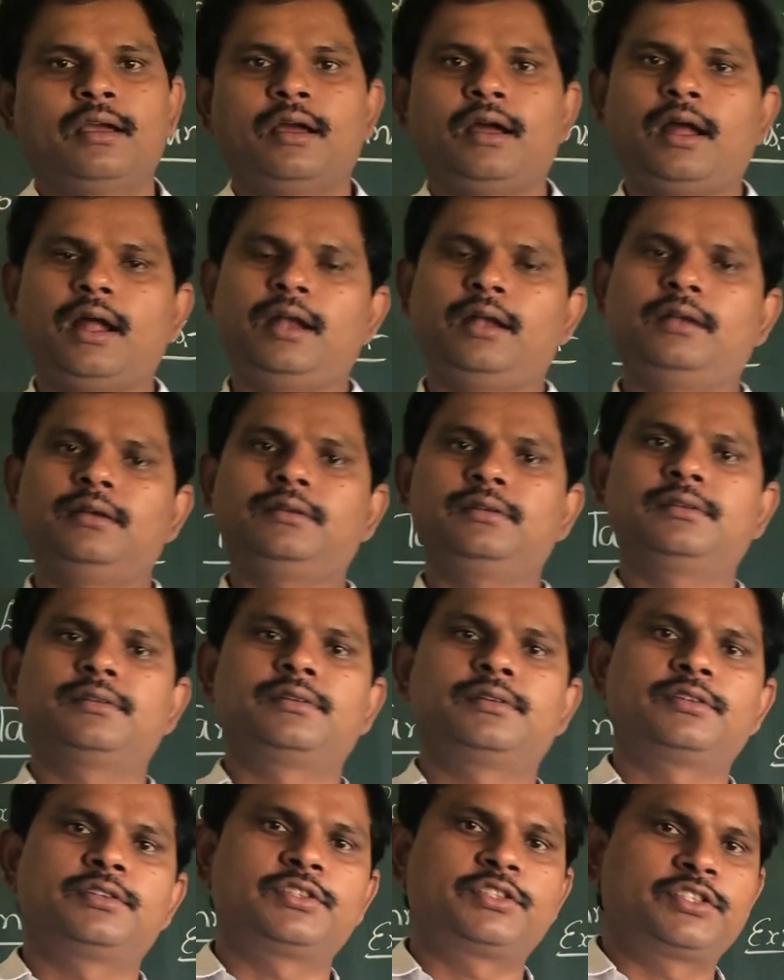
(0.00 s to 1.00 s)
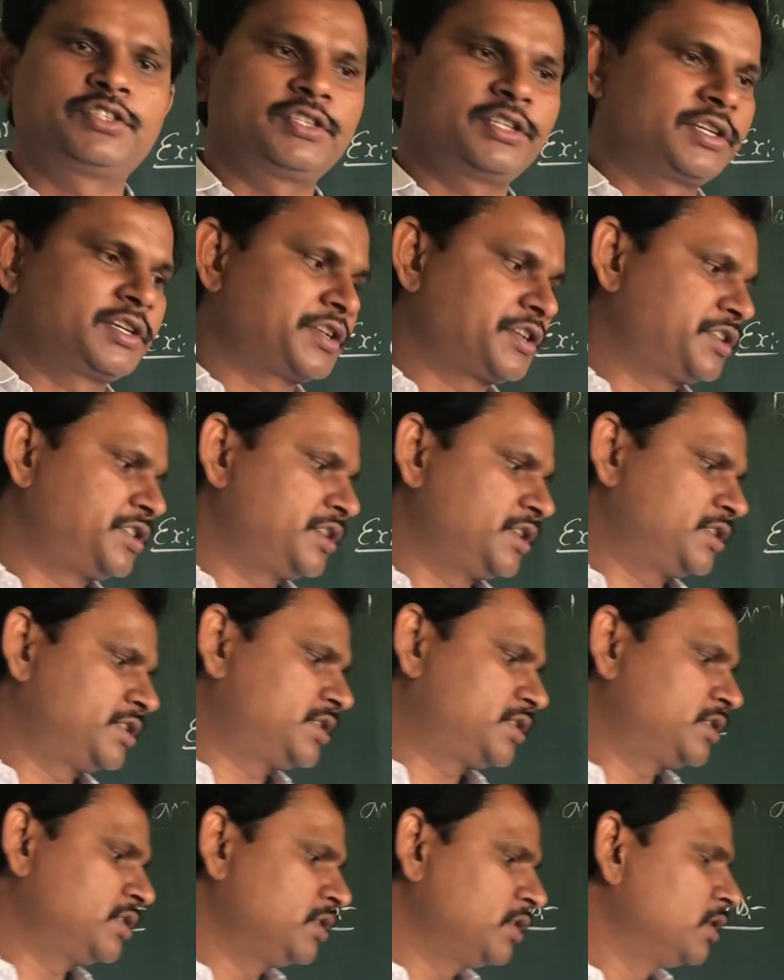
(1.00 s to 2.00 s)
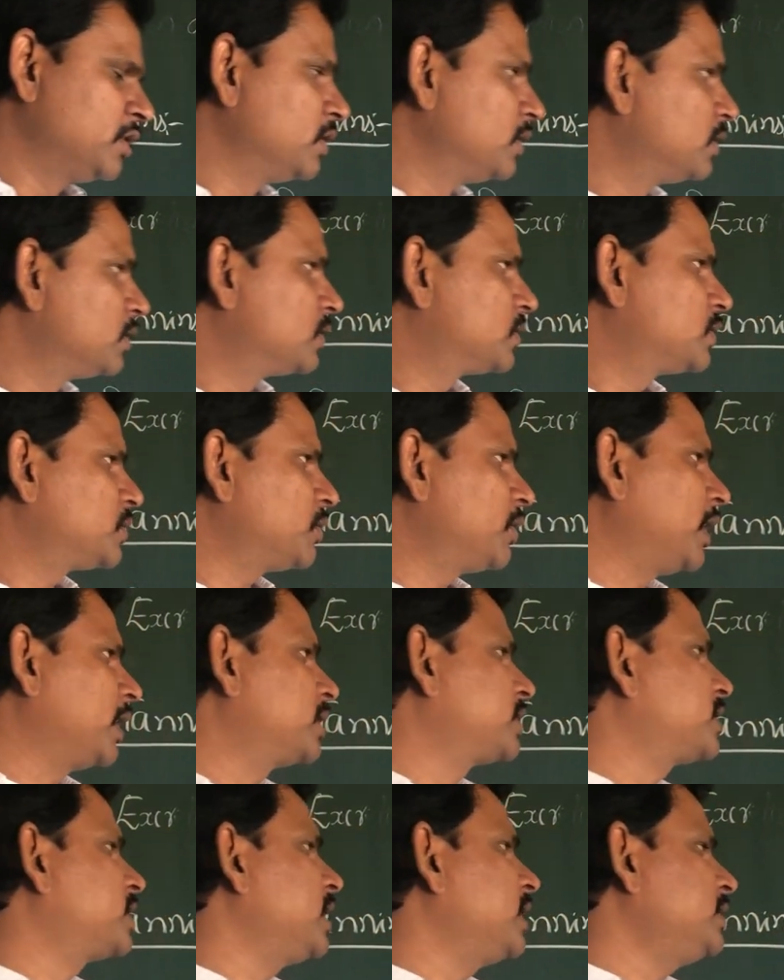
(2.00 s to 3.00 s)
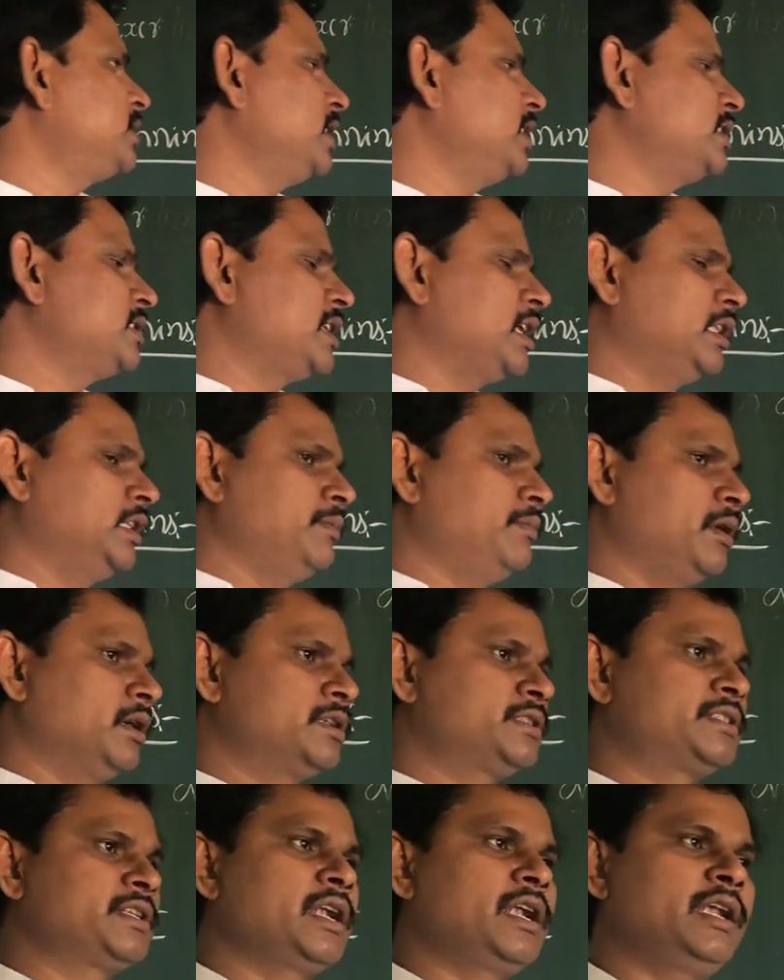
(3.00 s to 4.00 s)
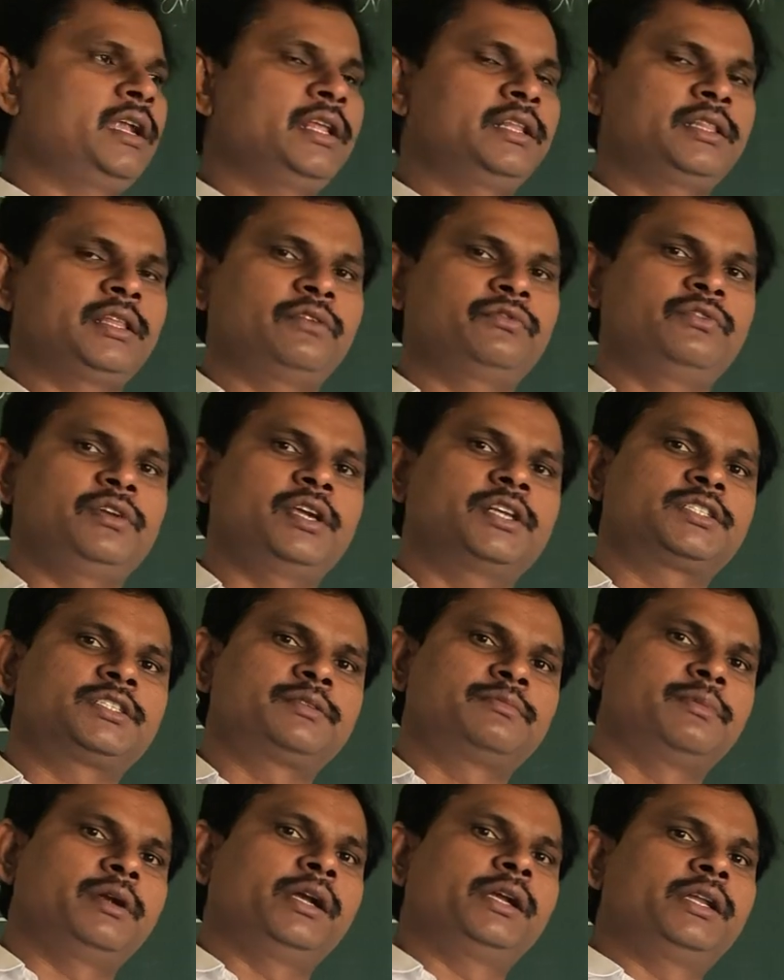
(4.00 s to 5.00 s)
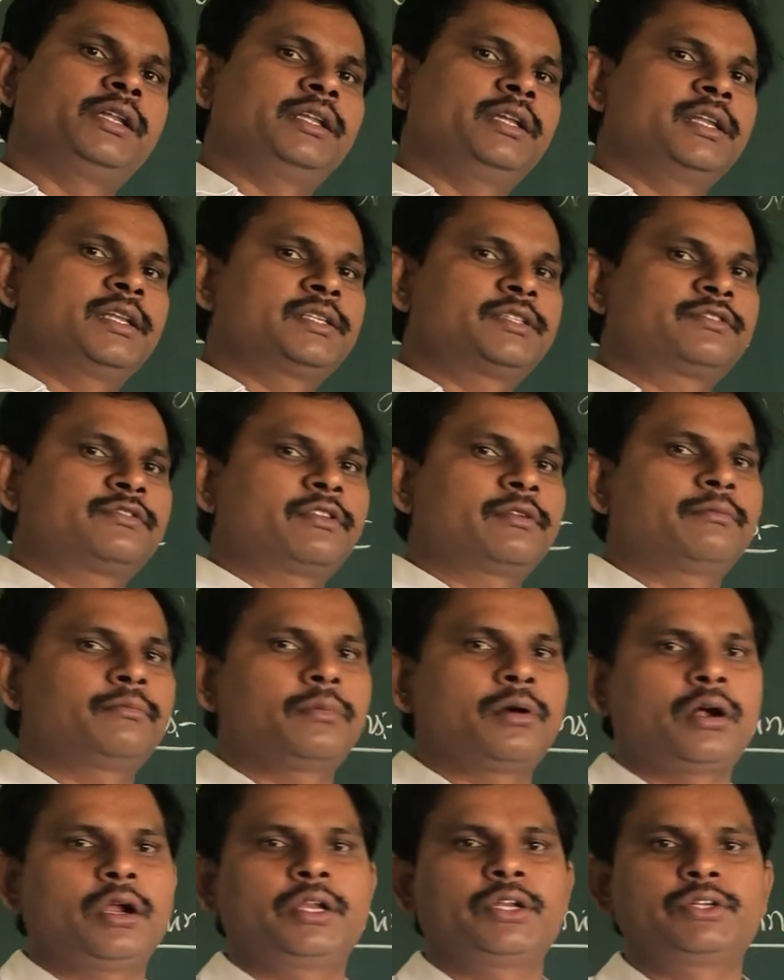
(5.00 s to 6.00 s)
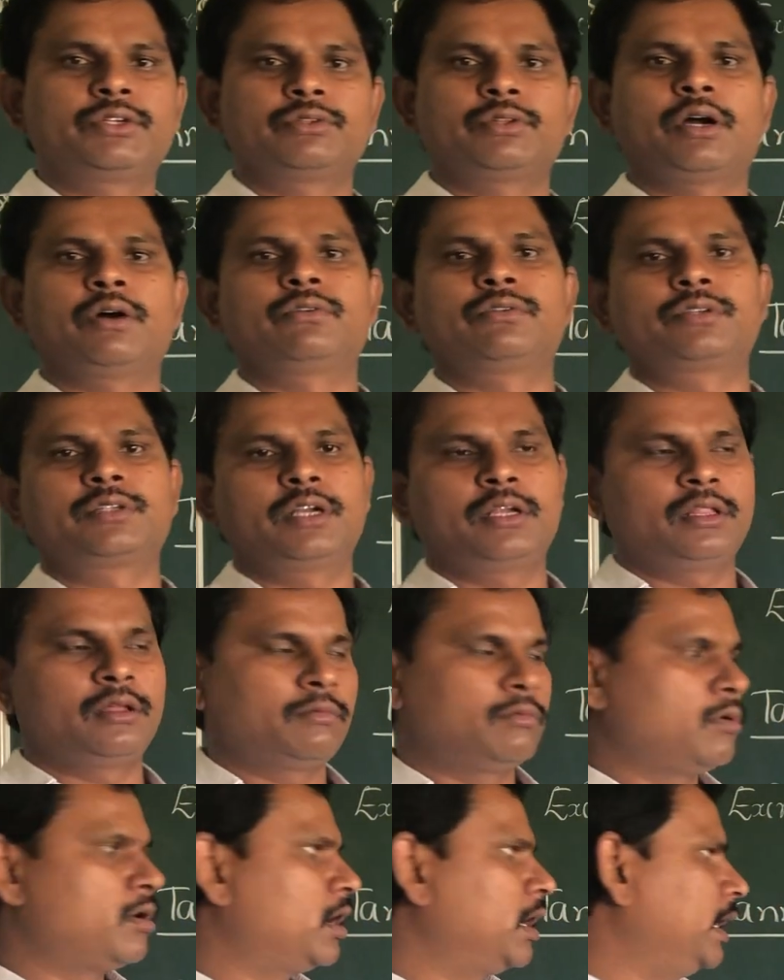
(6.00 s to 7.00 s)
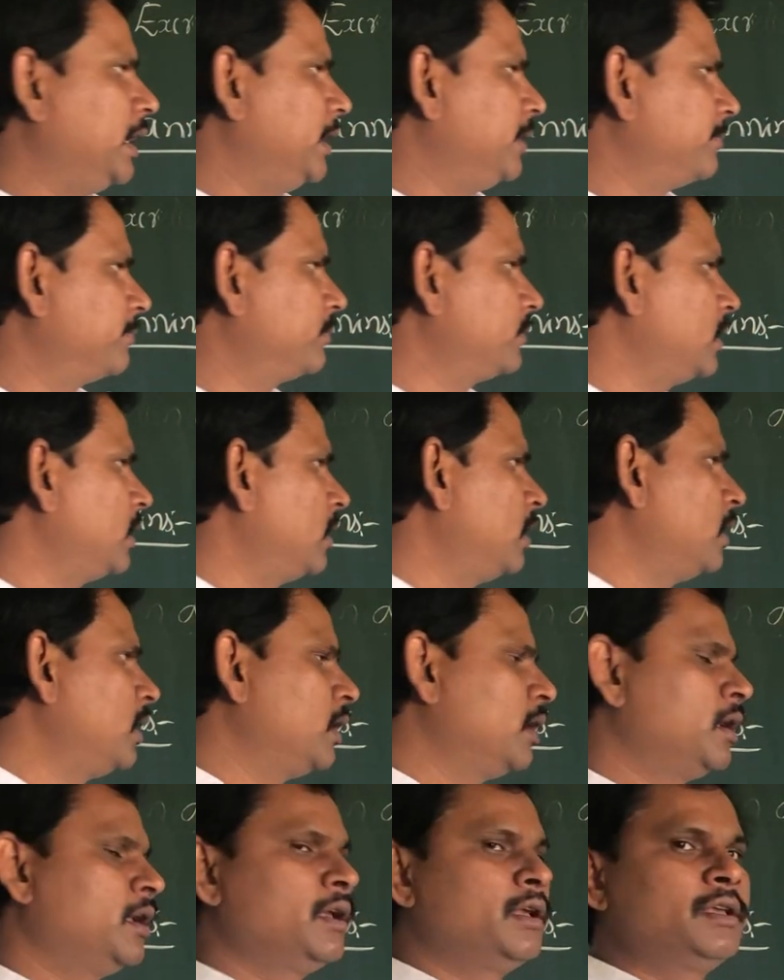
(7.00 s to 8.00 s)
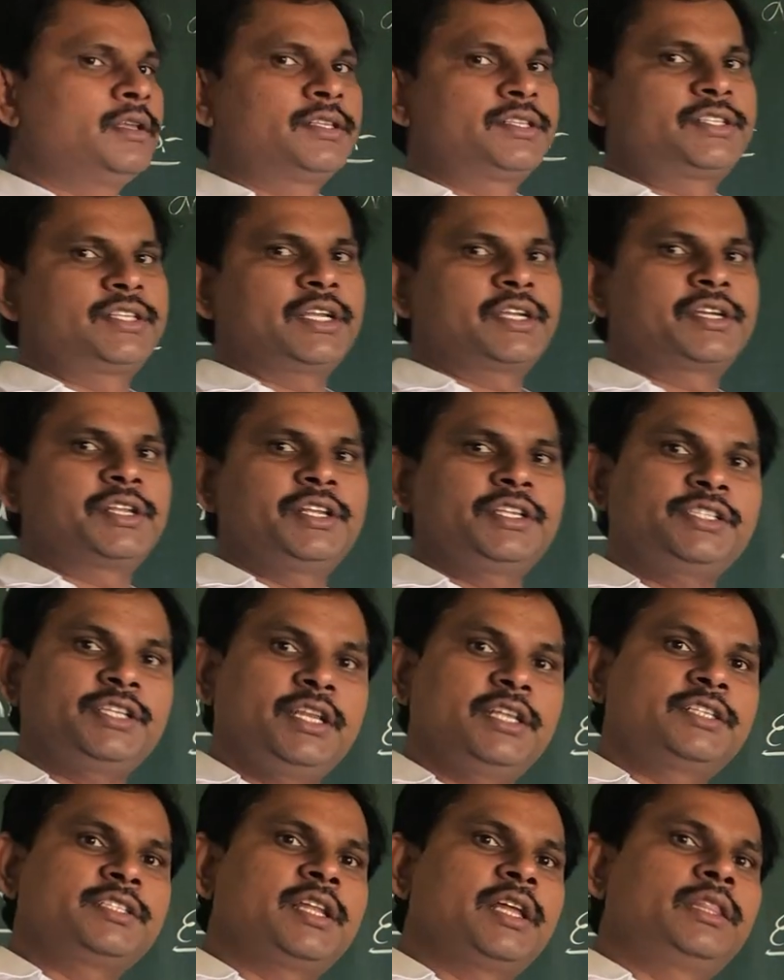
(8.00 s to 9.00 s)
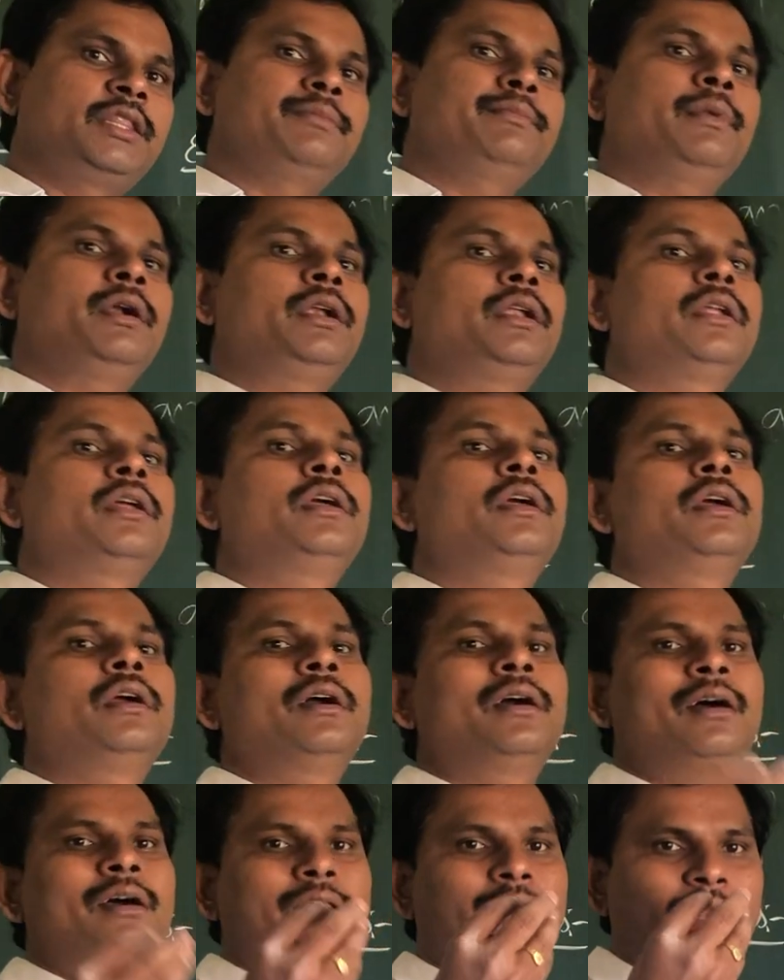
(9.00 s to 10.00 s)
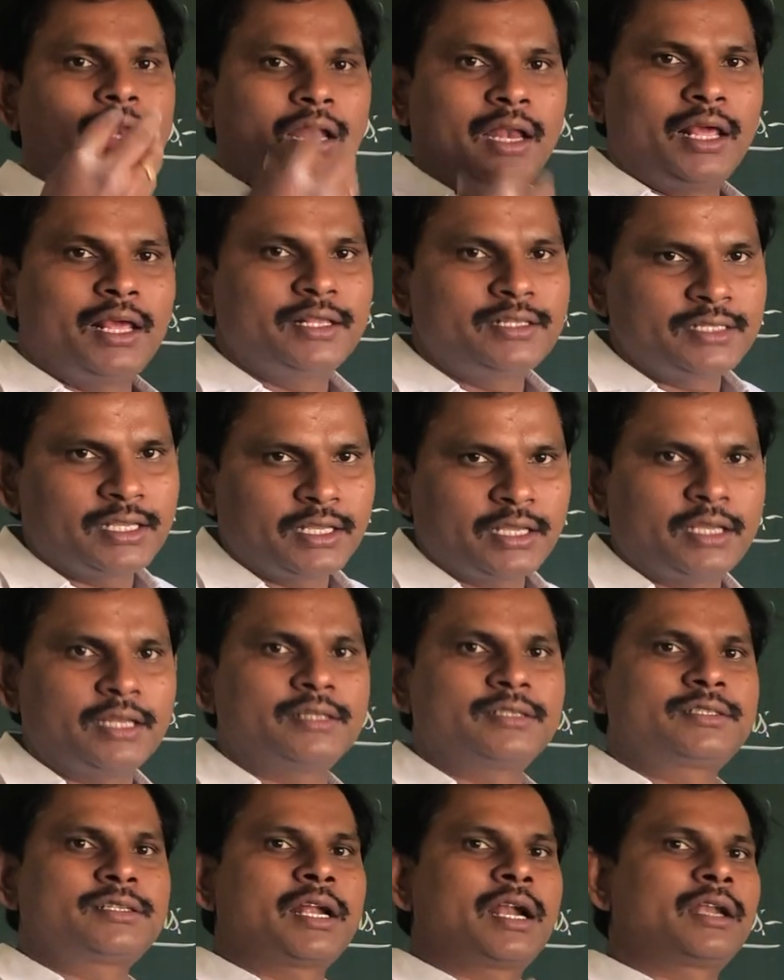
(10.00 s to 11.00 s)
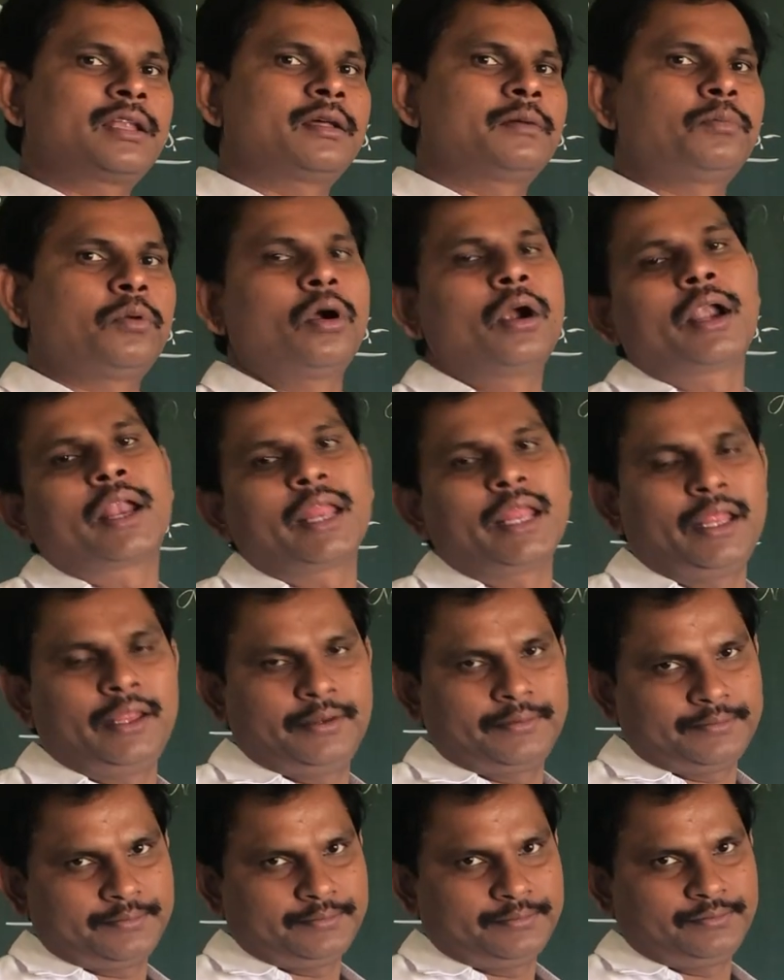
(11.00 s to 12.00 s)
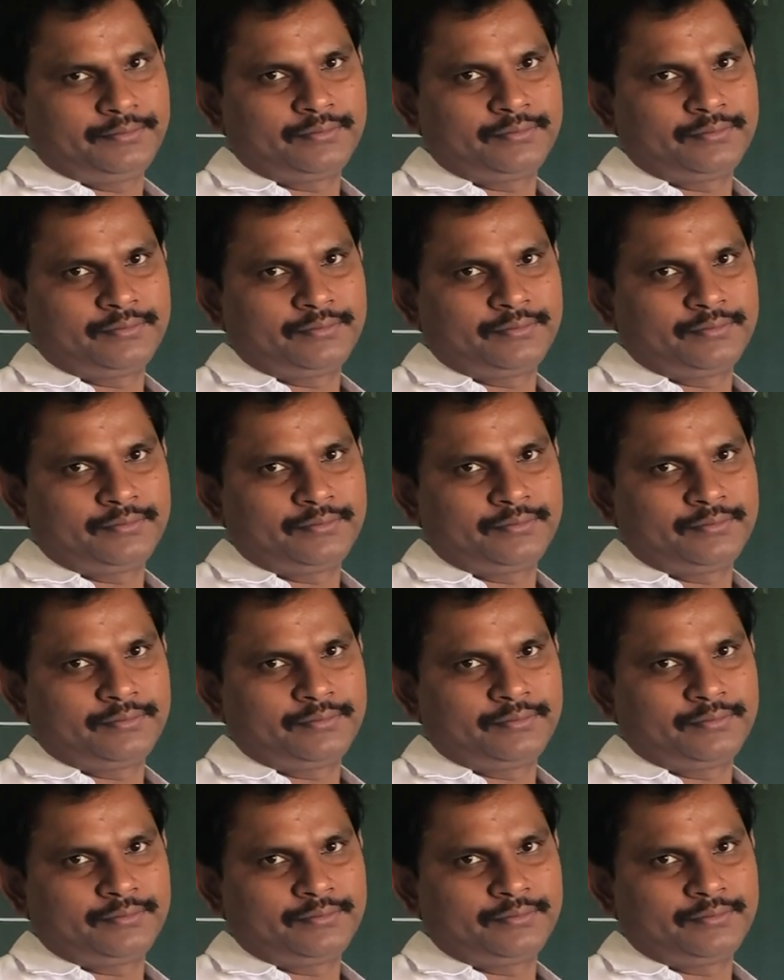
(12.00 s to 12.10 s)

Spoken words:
and secretions? So excretion is nothing but sending the waste materials from body to the outside of the body. Secretion is nothing but releasing inside the body.